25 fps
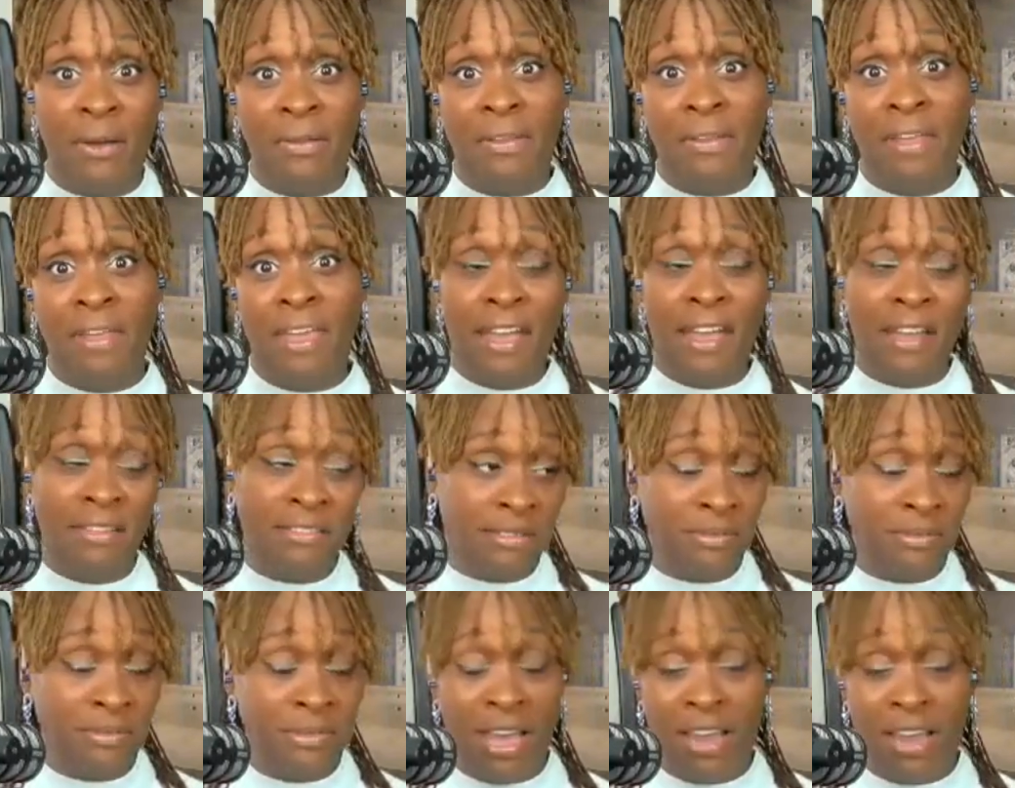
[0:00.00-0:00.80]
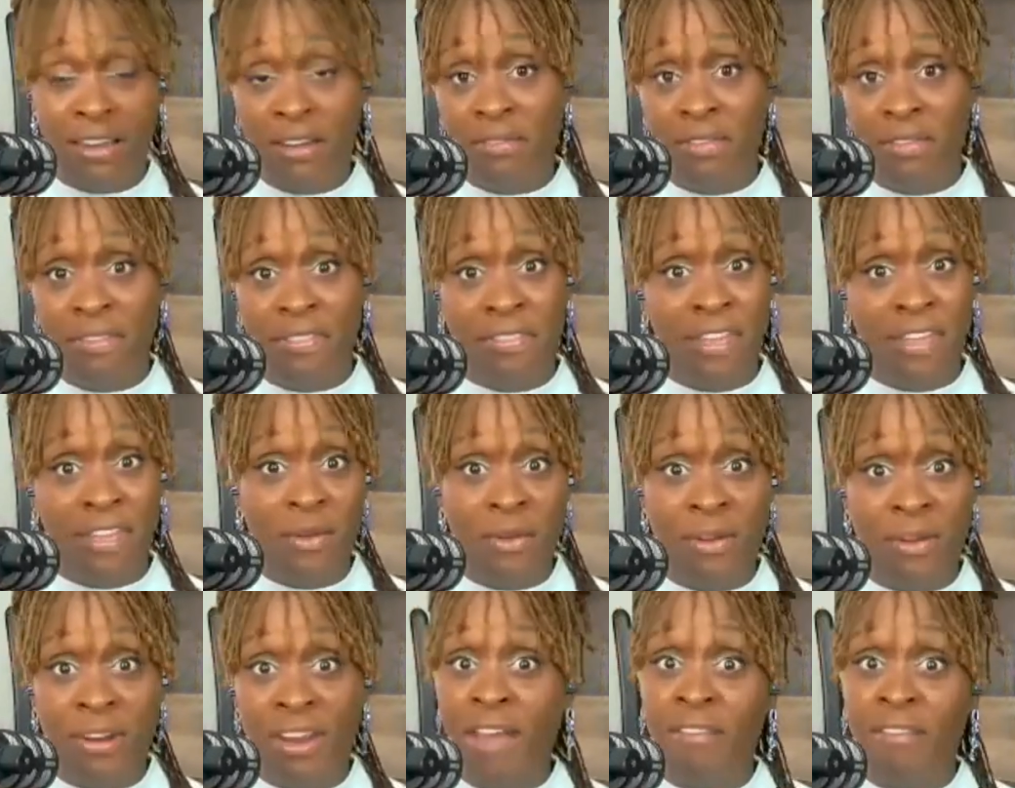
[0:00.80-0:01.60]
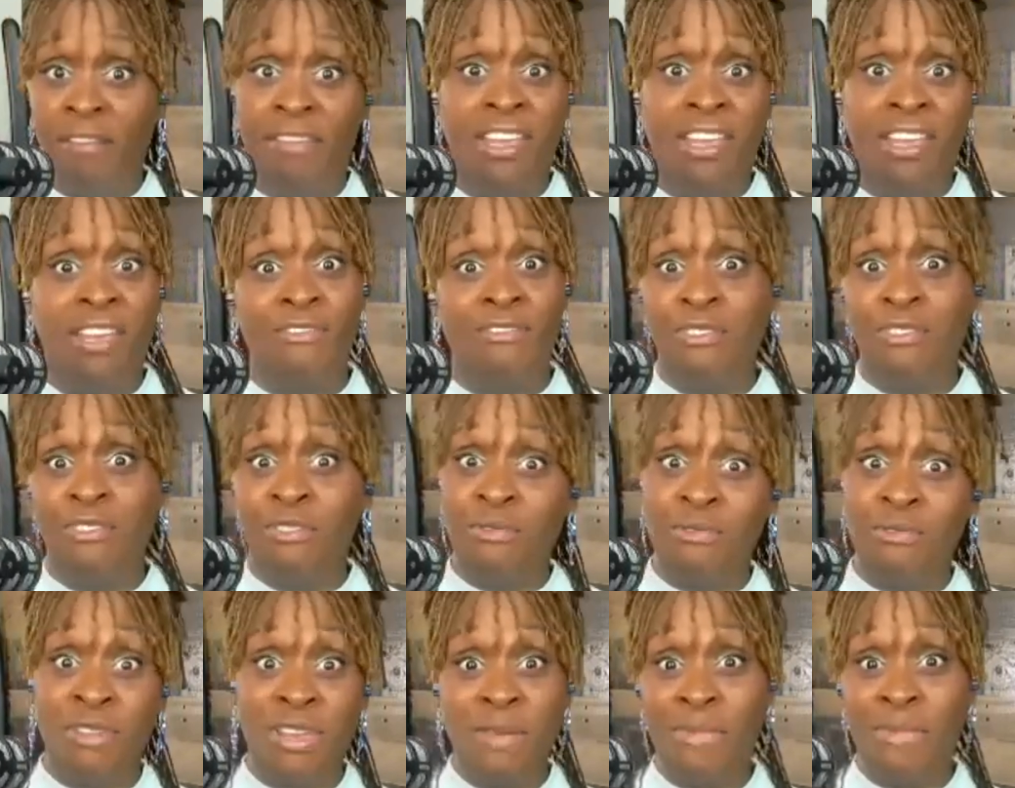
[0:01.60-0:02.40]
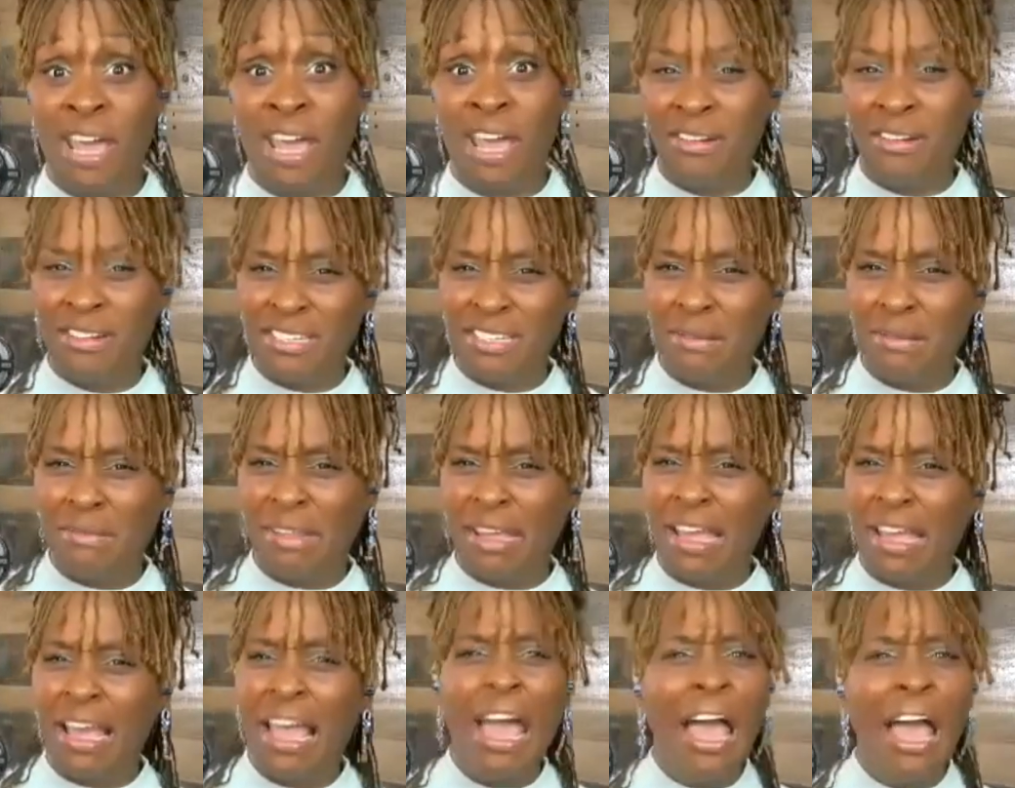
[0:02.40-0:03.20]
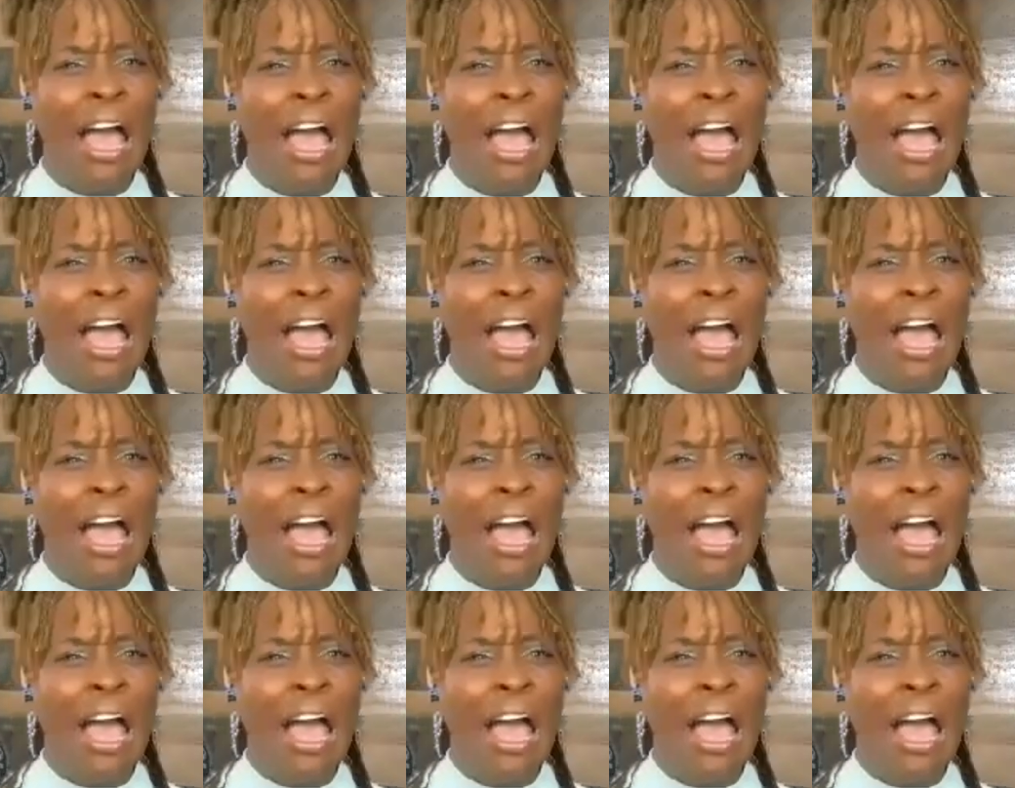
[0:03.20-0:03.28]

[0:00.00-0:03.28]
And they have some kind of a thing where they have to give you a rebate or something.